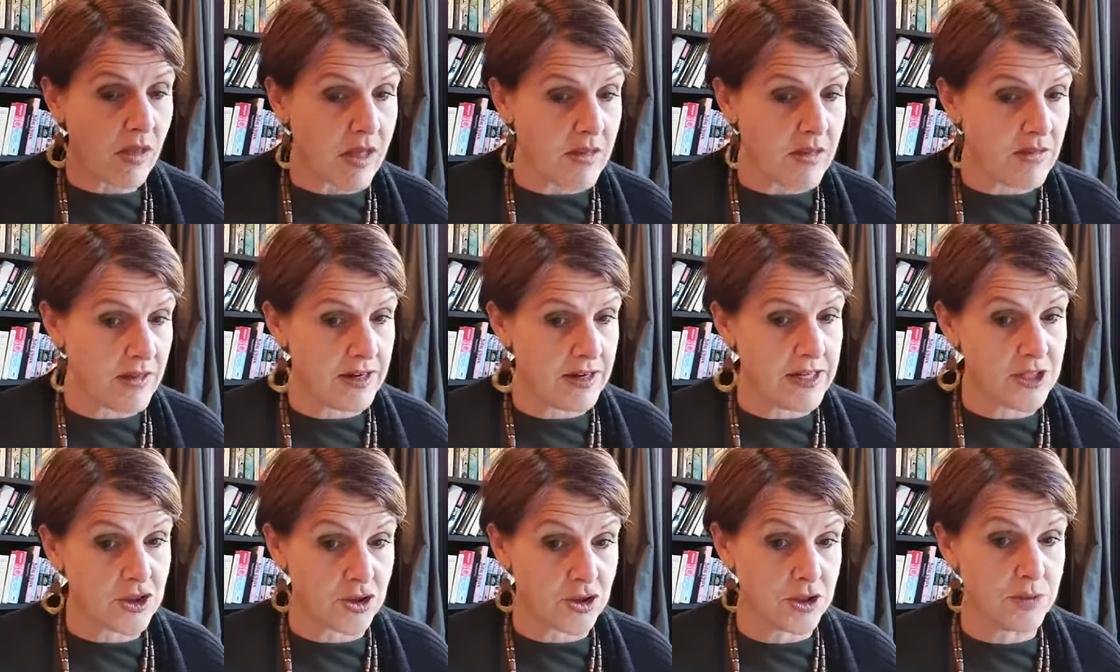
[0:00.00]

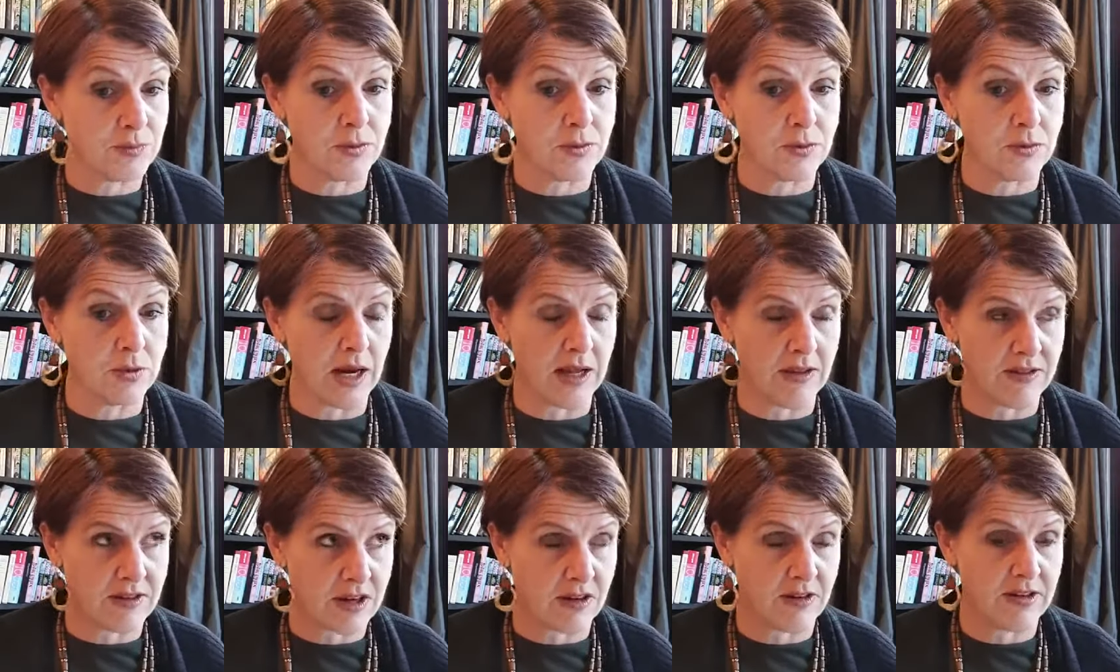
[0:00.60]
They're
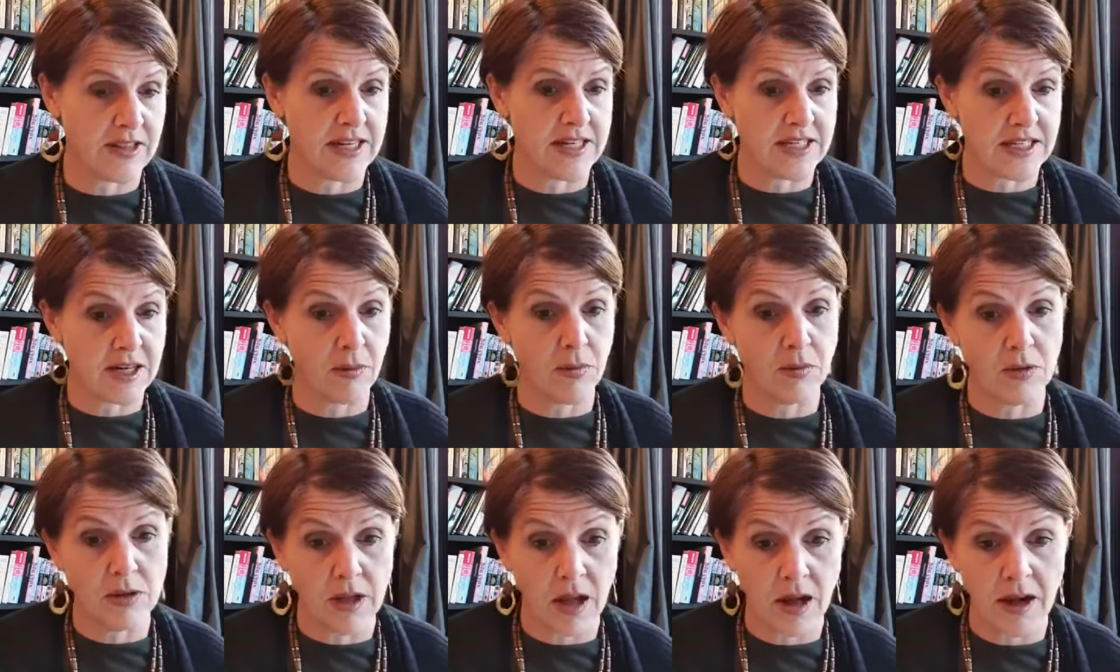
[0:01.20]

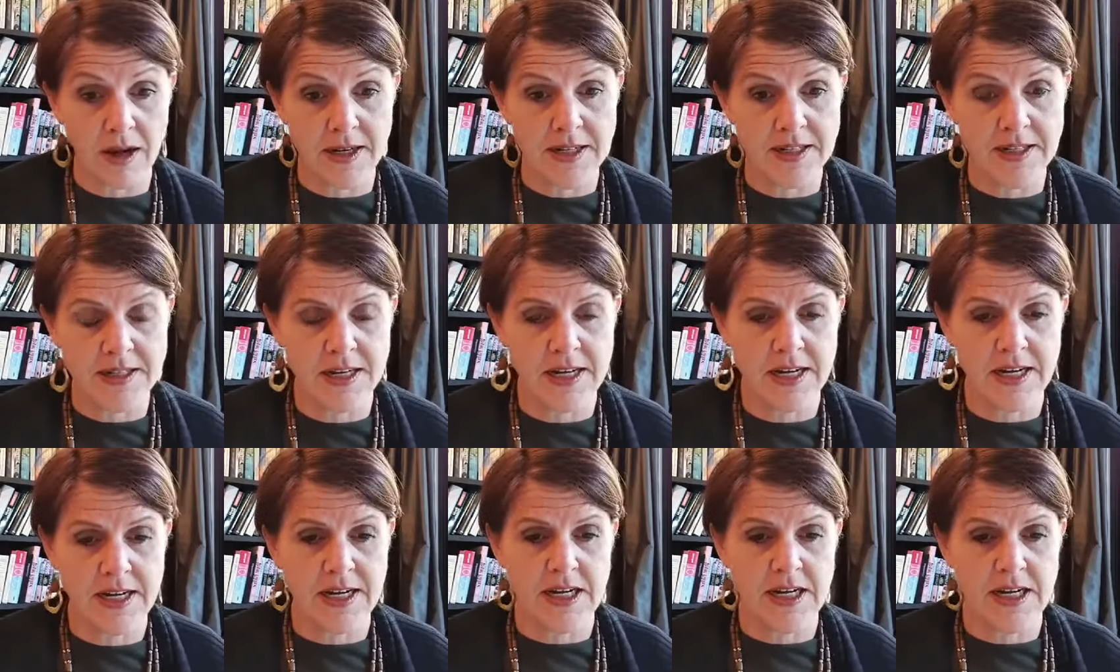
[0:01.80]
double lined,